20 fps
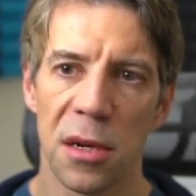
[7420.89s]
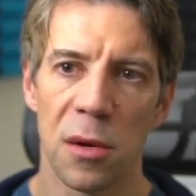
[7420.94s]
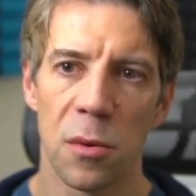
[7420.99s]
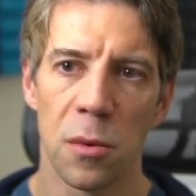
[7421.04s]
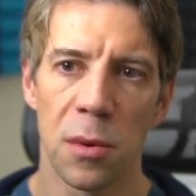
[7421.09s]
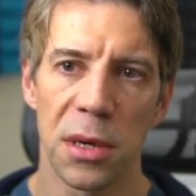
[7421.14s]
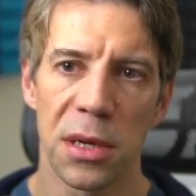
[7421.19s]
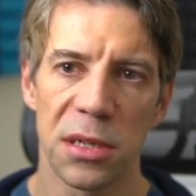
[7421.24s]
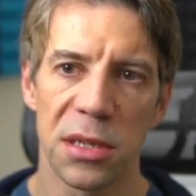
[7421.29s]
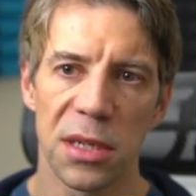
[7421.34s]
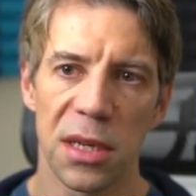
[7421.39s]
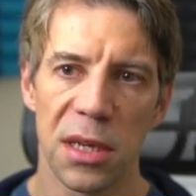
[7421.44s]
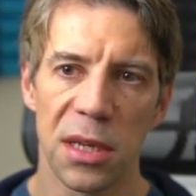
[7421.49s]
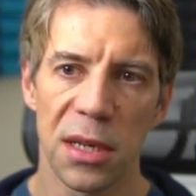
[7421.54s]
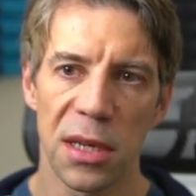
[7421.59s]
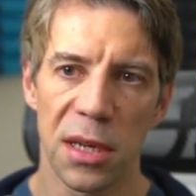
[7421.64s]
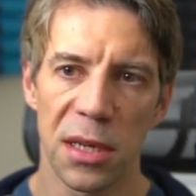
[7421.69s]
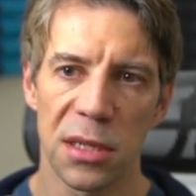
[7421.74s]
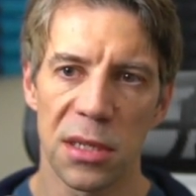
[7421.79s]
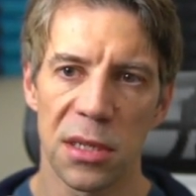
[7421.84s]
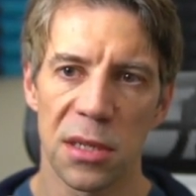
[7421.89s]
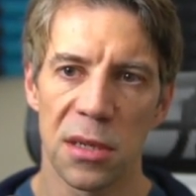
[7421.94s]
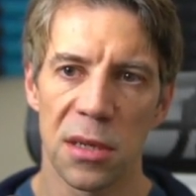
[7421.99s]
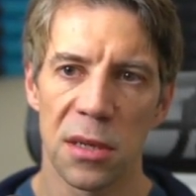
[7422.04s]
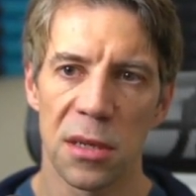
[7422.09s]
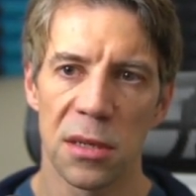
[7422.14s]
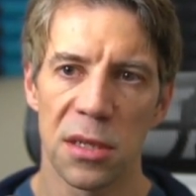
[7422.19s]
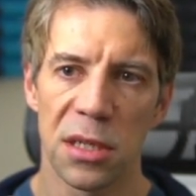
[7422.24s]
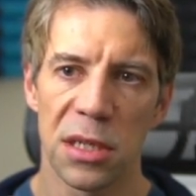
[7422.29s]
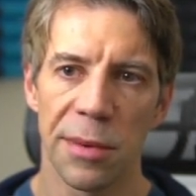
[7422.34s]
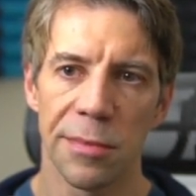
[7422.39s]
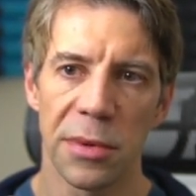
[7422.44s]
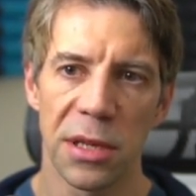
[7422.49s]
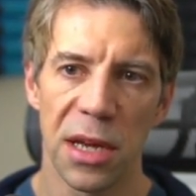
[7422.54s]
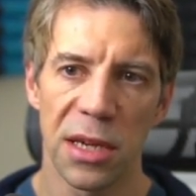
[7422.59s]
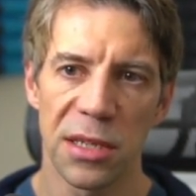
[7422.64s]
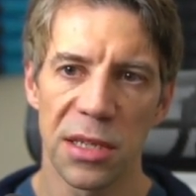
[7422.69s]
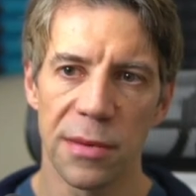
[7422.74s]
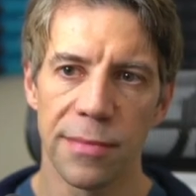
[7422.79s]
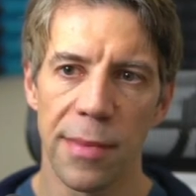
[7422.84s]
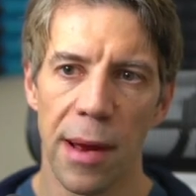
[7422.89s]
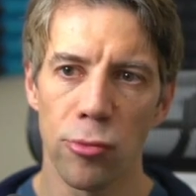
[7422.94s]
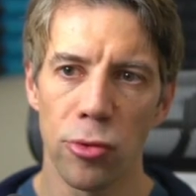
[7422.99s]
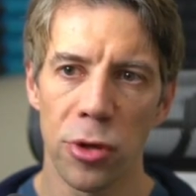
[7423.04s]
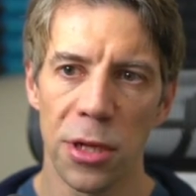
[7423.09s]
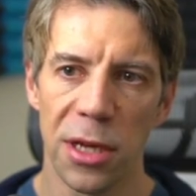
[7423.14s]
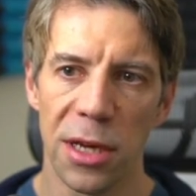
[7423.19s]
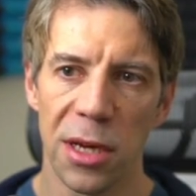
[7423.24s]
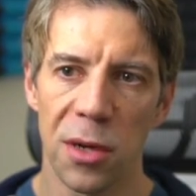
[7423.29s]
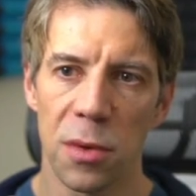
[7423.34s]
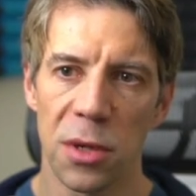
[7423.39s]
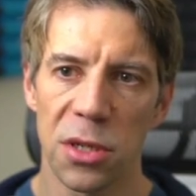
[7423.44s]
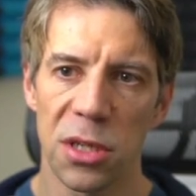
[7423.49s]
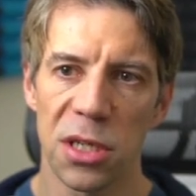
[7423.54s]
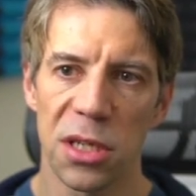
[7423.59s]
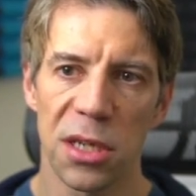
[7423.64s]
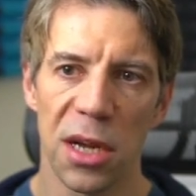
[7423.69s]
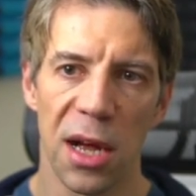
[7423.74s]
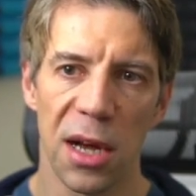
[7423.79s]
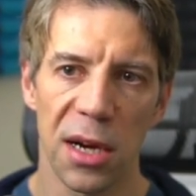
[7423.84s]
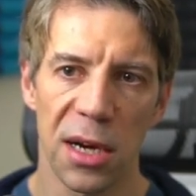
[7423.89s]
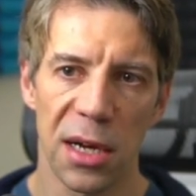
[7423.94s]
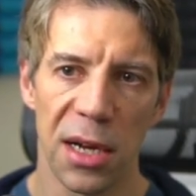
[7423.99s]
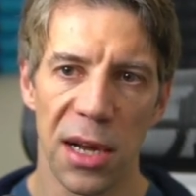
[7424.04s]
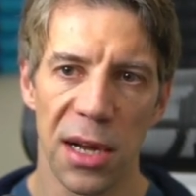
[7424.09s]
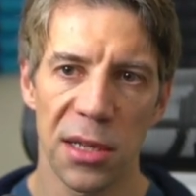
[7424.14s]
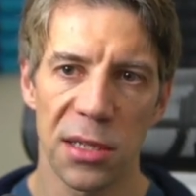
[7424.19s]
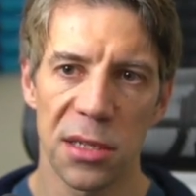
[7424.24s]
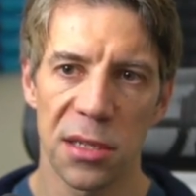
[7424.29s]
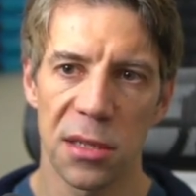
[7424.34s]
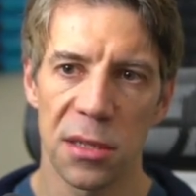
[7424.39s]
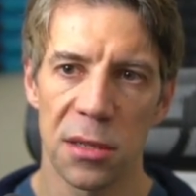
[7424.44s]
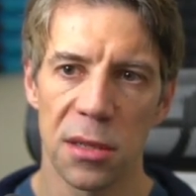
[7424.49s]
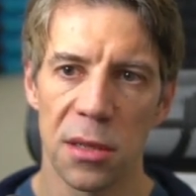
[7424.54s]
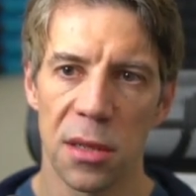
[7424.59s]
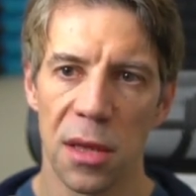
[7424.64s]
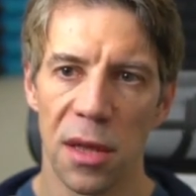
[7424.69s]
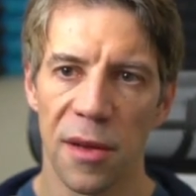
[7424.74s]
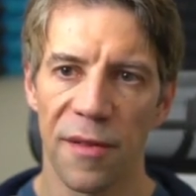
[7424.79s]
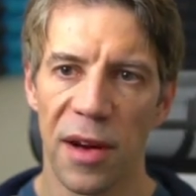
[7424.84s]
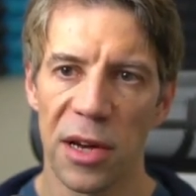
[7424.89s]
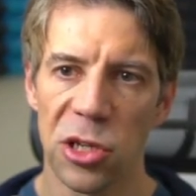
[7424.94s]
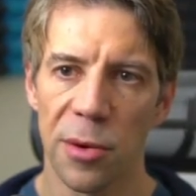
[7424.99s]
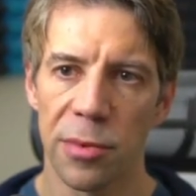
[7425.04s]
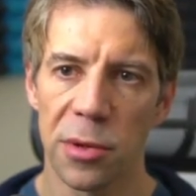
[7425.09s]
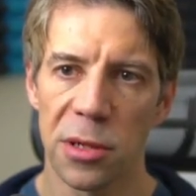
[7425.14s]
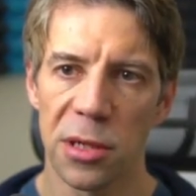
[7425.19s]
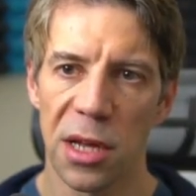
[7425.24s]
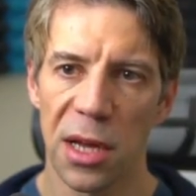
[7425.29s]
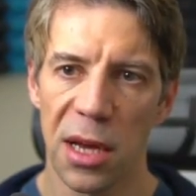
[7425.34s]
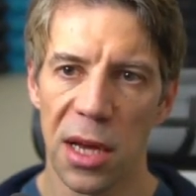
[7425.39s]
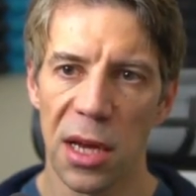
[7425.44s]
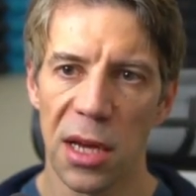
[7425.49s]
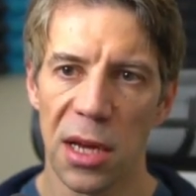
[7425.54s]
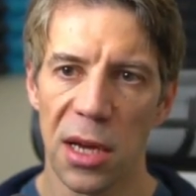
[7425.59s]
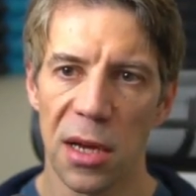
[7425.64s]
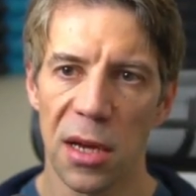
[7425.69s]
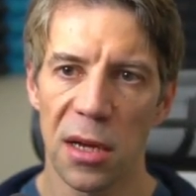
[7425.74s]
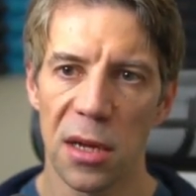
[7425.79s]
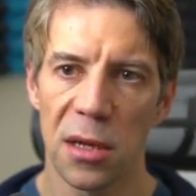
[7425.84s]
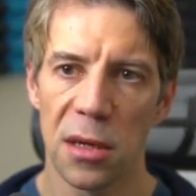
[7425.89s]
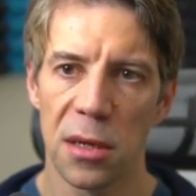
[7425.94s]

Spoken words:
we can see this simulated memory leak, which is our class. If I double click here,